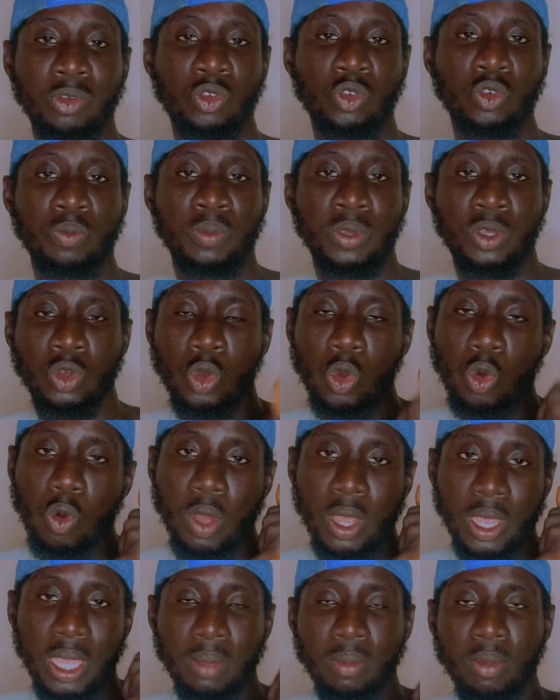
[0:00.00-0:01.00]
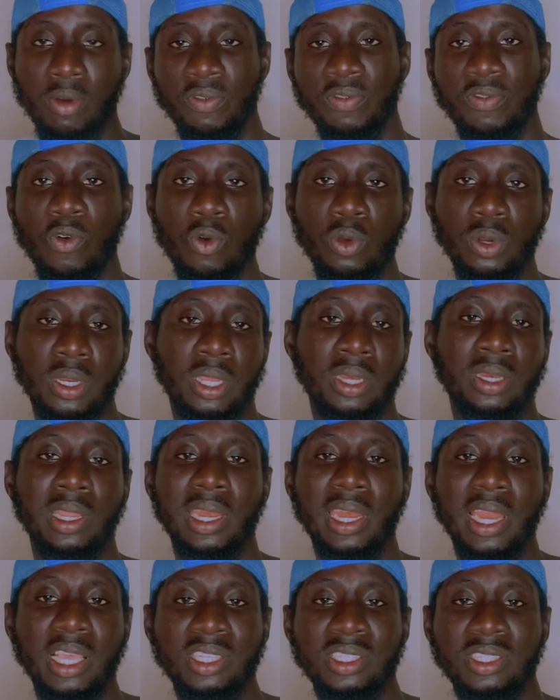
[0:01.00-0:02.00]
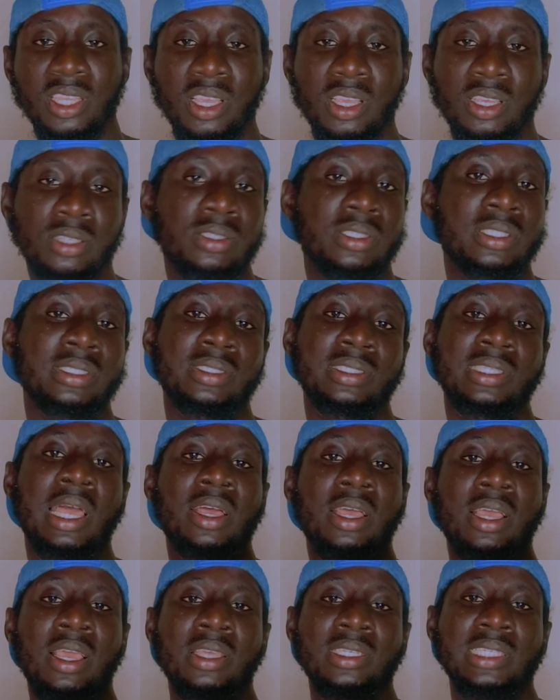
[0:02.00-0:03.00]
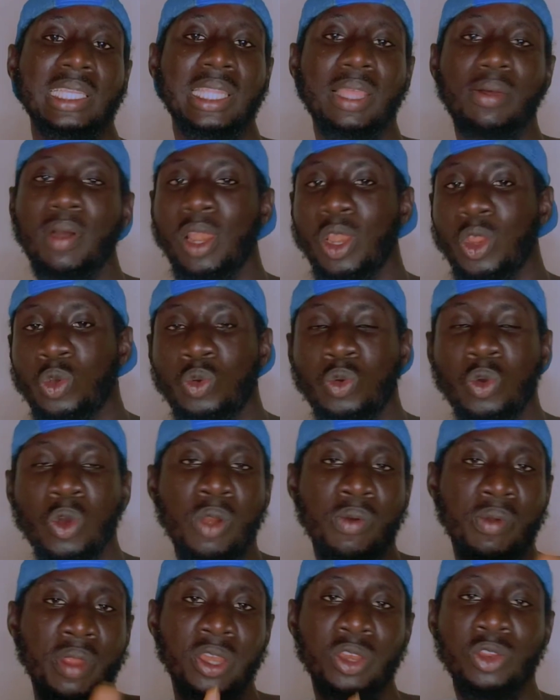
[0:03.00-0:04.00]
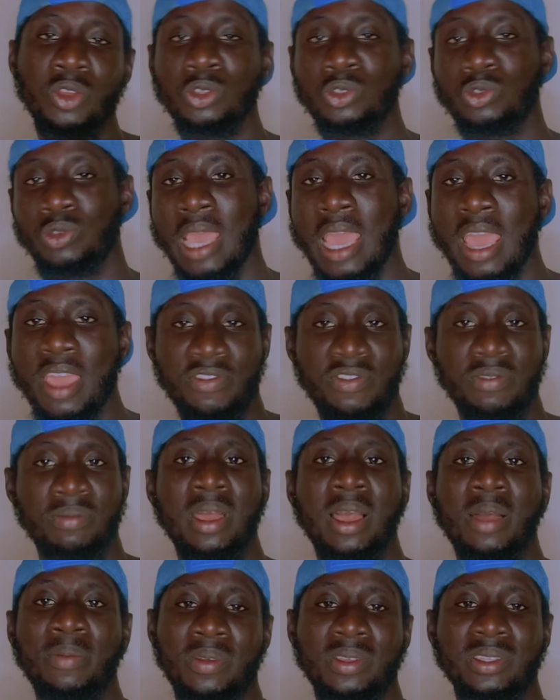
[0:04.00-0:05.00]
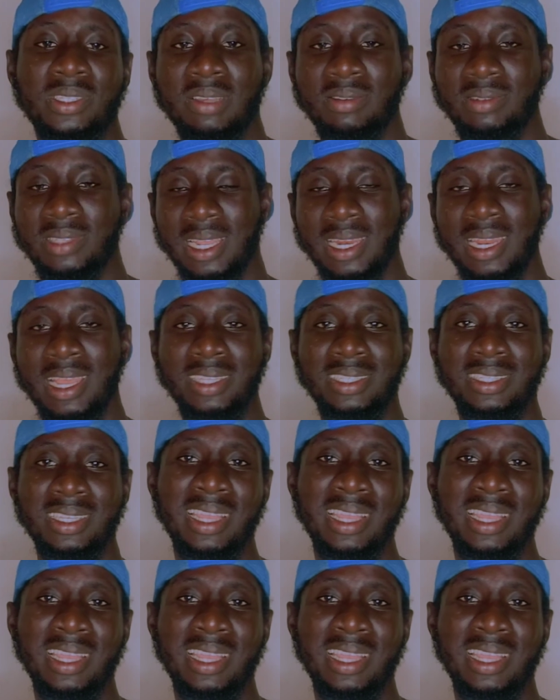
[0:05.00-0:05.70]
he will be cool on him on phone, and the next day, Shatta Wale will go on radio to F him up and stuff like that.